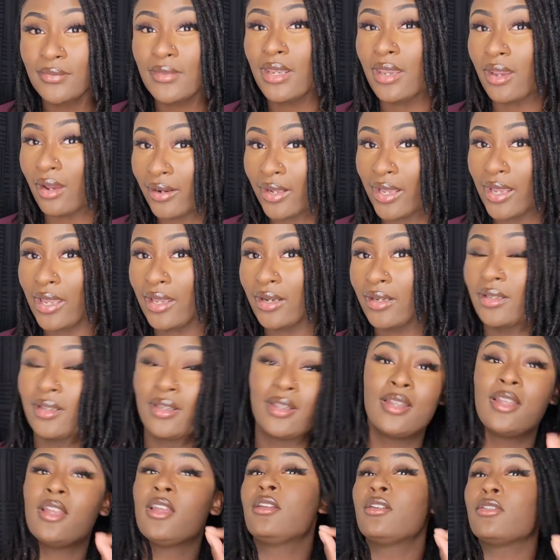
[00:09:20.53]
You hear that?
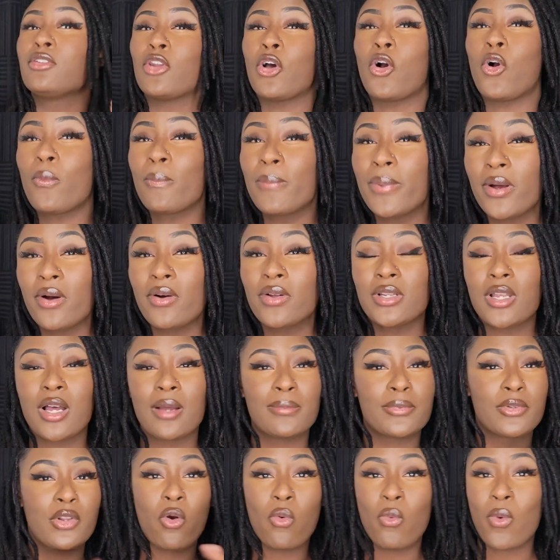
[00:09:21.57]
No
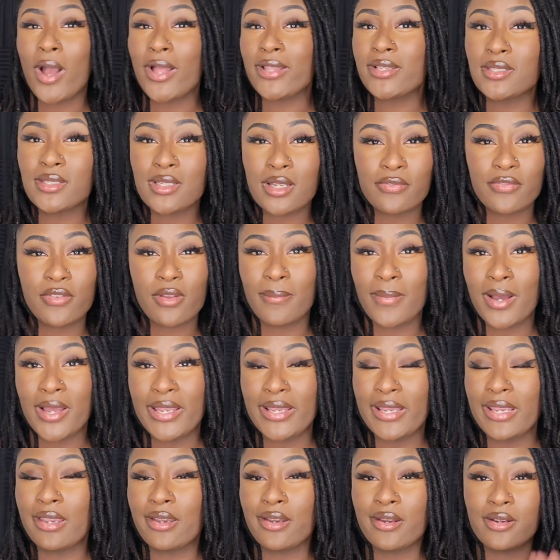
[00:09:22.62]
buildup, no white stuff in
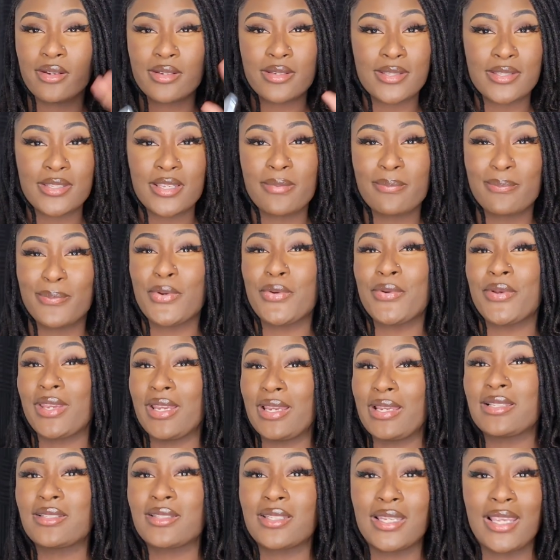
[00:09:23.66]
my hair. Simple,
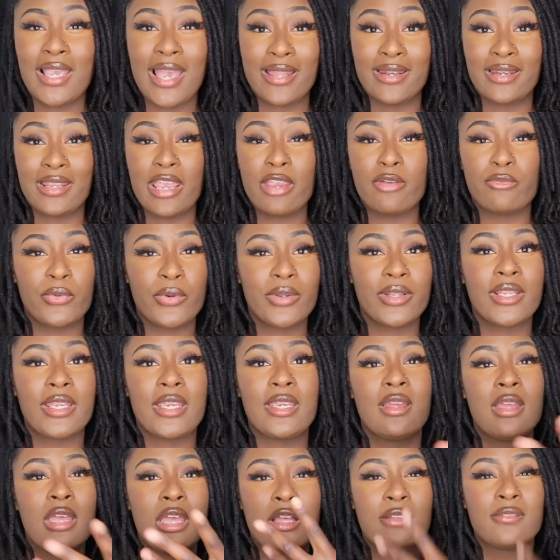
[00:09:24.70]
easy, and it
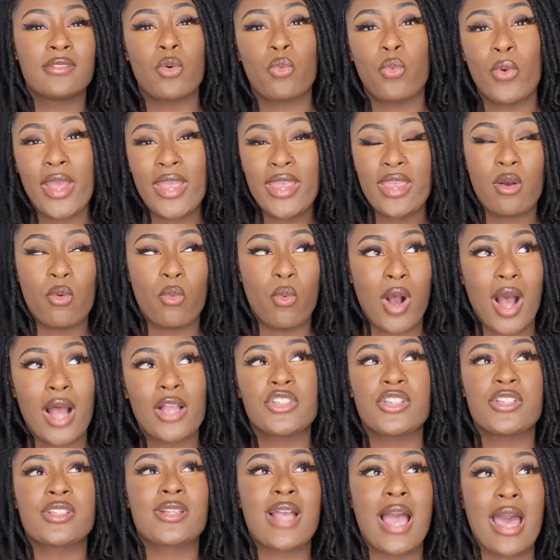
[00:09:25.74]
really, the way it
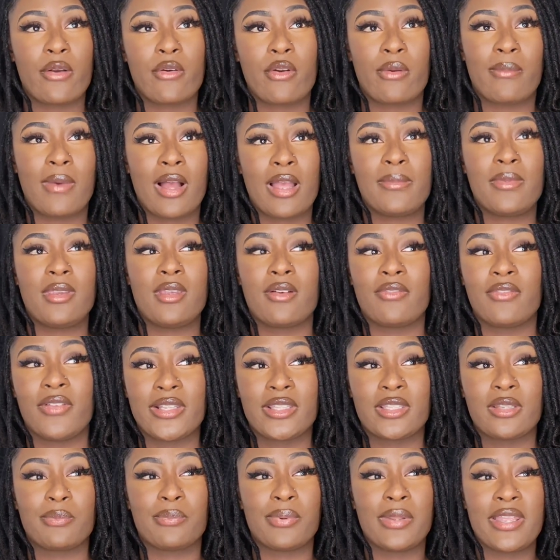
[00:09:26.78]
washes kind of remind me of
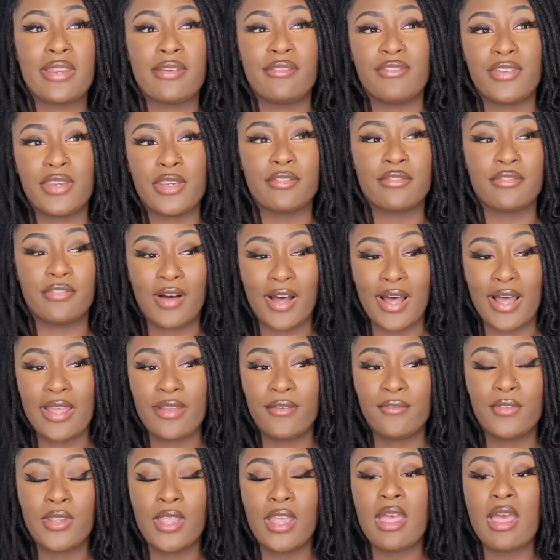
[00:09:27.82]
like the plain
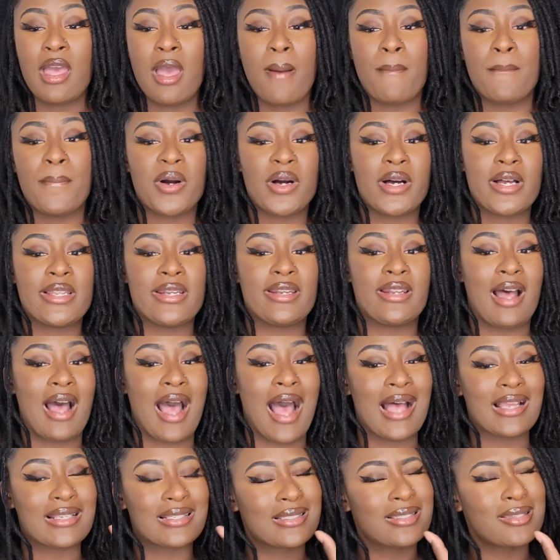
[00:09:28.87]
VO5. But
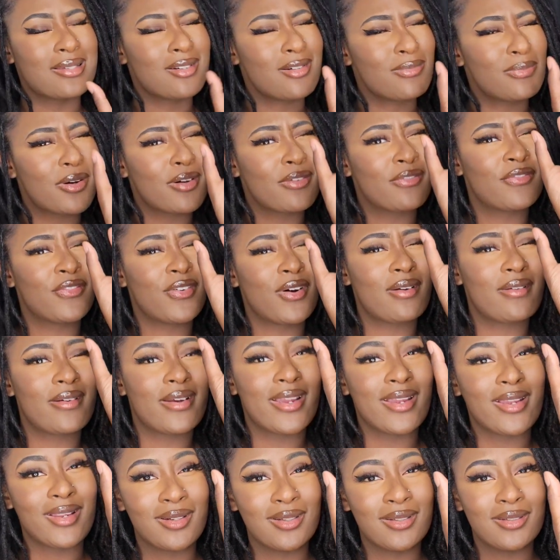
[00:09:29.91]
I still prefer
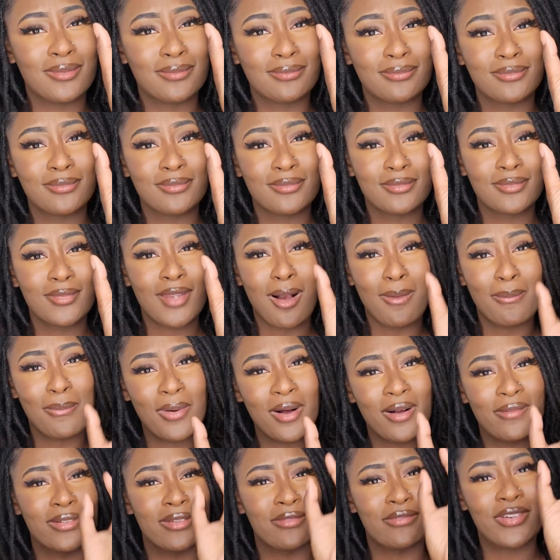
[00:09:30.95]
it
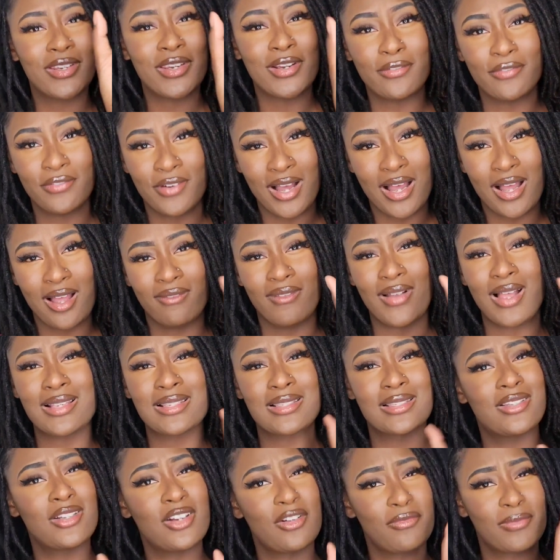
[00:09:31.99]
above the VO5. I
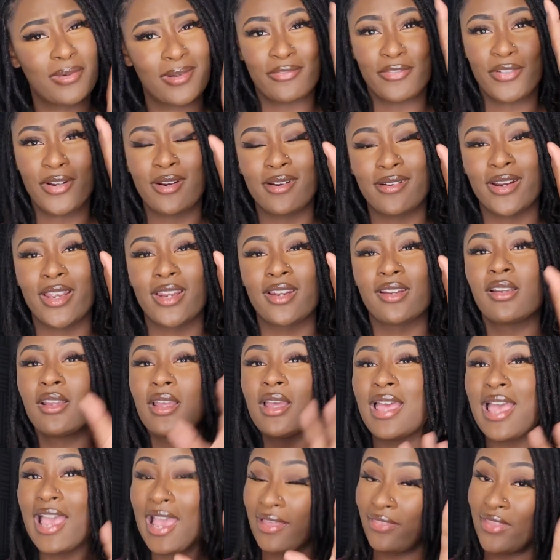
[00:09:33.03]
still prefer it.
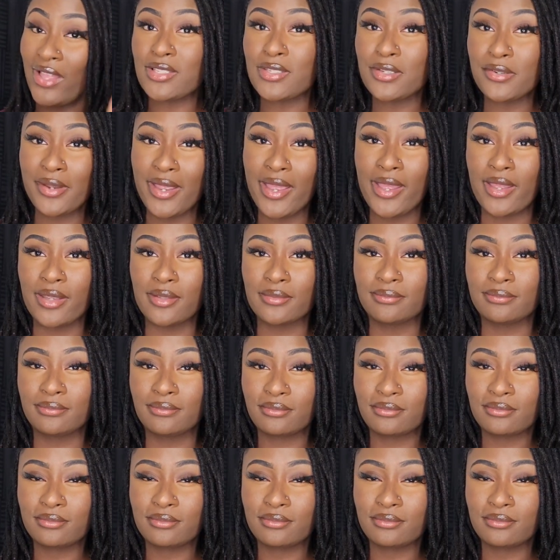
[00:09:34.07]
And that's okay.